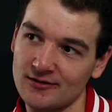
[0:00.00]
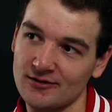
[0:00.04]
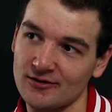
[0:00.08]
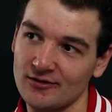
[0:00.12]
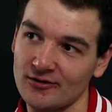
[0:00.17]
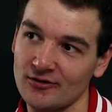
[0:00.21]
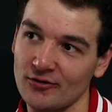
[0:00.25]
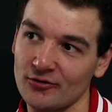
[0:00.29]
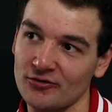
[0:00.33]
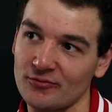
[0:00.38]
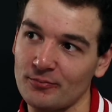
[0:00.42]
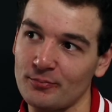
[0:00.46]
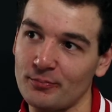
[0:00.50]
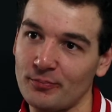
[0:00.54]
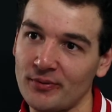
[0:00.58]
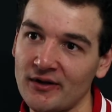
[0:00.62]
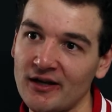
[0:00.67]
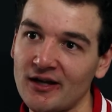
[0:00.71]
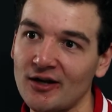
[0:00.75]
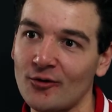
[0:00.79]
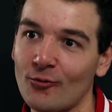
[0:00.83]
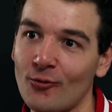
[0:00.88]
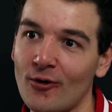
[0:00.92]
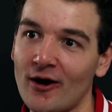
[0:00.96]
Those
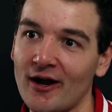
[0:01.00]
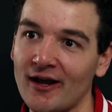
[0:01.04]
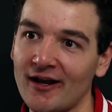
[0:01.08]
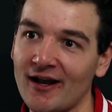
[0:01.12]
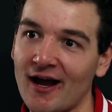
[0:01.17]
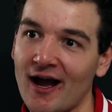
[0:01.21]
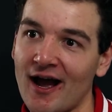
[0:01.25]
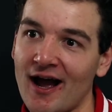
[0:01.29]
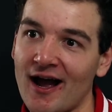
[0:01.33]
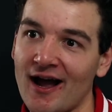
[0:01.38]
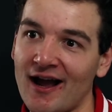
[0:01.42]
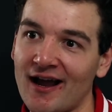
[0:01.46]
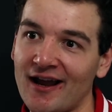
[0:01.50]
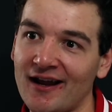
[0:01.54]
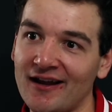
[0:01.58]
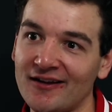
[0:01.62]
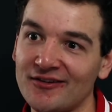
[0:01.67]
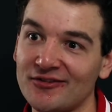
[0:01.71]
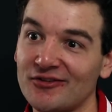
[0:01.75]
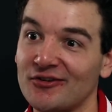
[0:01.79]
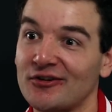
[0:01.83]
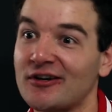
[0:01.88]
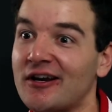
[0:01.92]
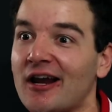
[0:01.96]
big white
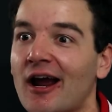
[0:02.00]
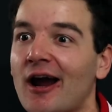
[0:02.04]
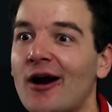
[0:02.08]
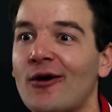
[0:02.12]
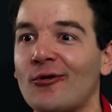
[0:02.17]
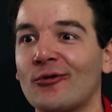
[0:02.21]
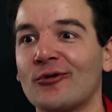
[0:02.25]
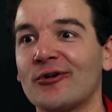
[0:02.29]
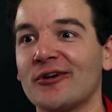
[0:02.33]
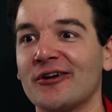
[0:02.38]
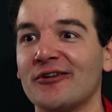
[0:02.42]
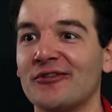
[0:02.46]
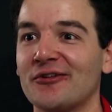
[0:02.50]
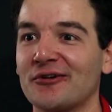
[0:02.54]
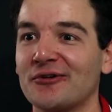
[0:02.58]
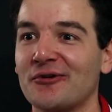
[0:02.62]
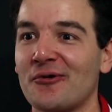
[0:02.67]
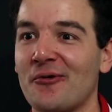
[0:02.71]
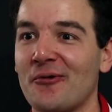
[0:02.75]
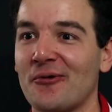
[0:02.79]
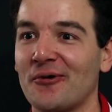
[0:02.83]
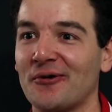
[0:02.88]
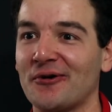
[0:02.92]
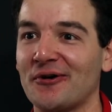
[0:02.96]
eyes, they're cowering in the
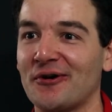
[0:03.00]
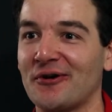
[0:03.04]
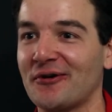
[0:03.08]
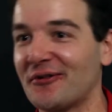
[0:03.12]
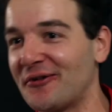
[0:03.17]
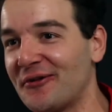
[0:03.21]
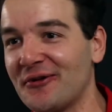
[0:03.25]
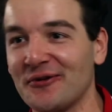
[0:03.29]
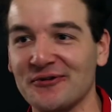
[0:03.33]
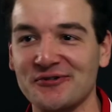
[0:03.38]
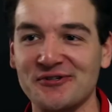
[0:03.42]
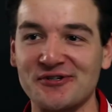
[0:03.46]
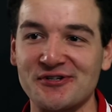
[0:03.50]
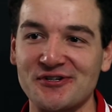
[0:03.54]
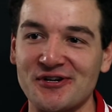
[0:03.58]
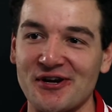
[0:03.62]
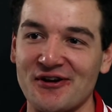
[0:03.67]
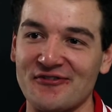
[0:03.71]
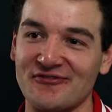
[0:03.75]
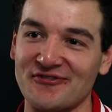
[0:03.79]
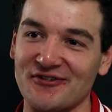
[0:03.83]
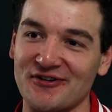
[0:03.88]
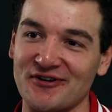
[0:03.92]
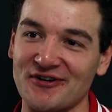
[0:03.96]
corner, a little
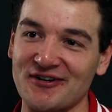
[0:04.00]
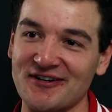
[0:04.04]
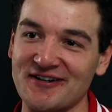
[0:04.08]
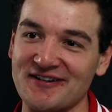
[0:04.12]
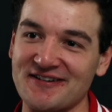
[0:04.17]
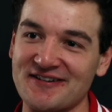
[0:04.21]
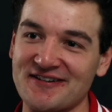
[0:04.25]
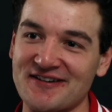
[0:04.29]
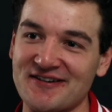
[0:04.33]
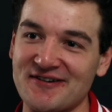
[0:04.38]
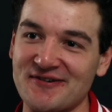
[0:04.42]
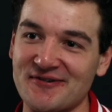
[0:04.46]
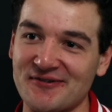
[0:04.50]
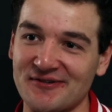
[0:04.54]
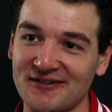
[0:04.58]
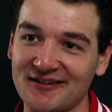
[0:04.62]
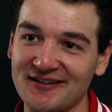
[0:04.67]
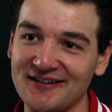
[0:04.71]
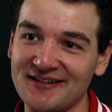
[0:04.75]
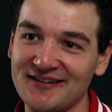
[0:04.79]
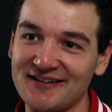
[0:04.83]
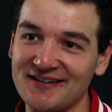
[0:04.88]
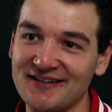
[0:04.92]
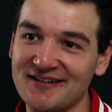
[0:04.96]
shiver,
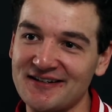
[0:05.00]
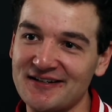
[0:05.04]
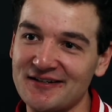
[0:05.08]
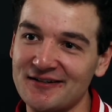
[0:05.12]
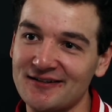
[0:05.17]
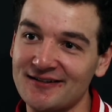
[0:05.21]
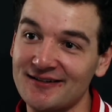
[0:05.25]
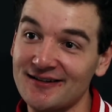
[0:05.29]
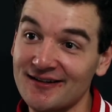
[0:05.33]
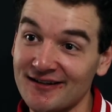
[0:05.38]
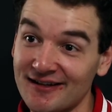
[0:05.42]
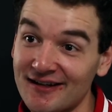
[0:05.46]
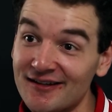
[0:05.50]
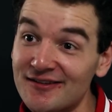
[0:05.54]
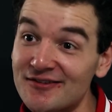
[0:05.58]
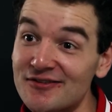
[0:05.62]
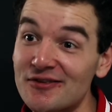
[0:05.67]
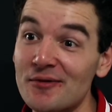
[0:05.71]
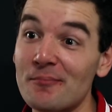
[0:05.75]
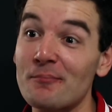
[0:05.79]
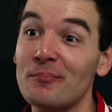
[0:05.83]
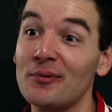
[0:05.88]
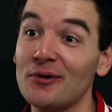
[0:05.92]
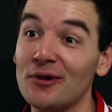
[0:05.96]
It gets
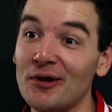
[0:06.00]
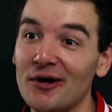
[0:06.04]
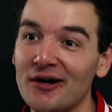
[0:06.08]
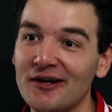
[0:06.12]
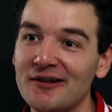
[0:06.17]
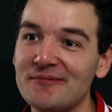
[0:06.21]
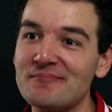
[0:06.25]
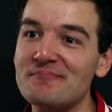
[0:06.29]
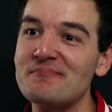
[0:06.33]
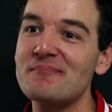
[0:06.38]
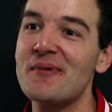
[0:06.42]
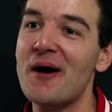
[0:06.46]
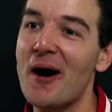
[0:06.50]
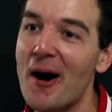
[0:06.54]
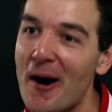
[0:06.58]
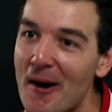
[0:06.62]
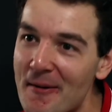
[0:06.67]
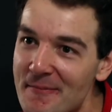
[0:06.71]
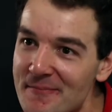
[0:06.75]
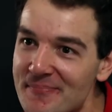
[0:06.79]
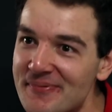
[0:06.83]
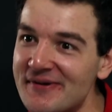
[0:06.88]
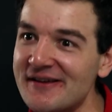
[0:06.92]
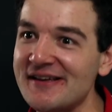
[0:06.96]
the blood
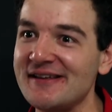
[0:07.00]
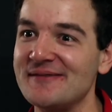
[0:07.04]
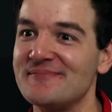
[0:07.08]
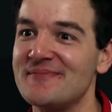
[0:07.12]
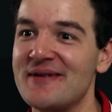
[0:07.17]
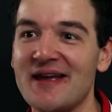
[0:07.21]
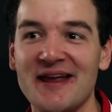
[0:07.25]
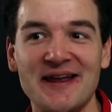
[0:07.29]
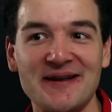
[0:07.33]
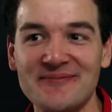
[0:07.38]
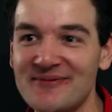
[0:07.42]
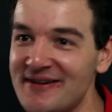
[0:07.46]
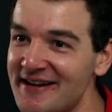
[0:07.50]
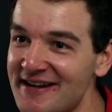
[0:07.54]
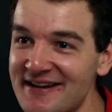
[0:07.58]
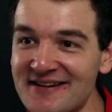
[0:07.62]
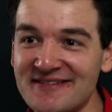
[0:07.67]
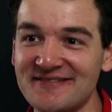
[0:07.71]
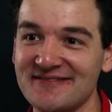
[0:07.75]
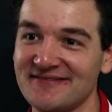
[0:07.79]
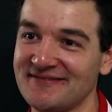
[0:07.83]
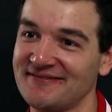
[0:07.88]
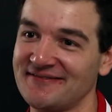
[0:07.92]
pumping, maybe.